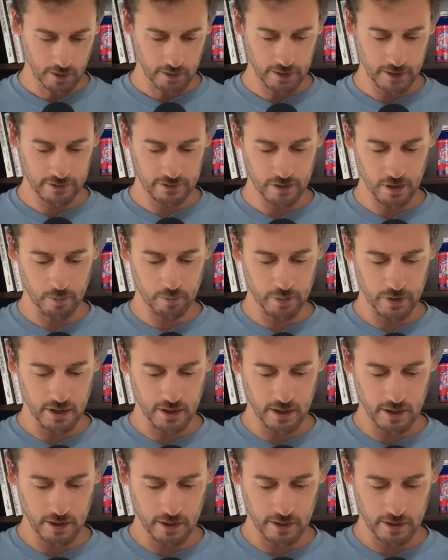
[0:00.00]
Next up
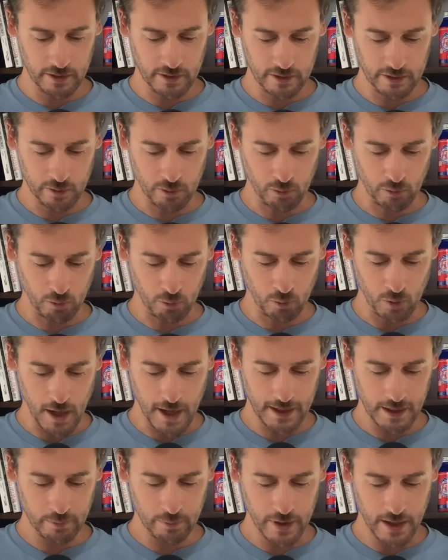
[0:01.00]
is
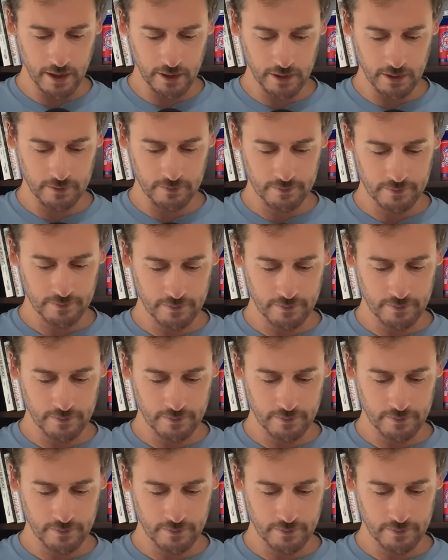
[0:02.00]
Rocket Pilot.